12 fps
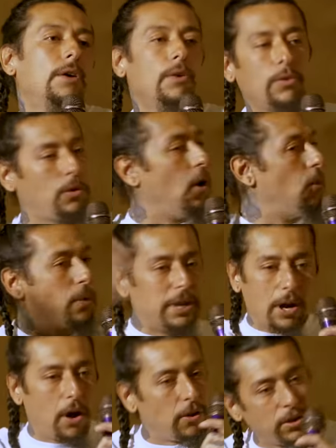We'll go
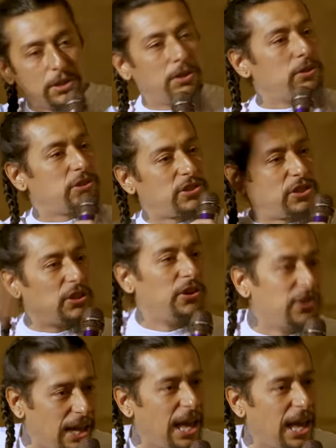win all the little skill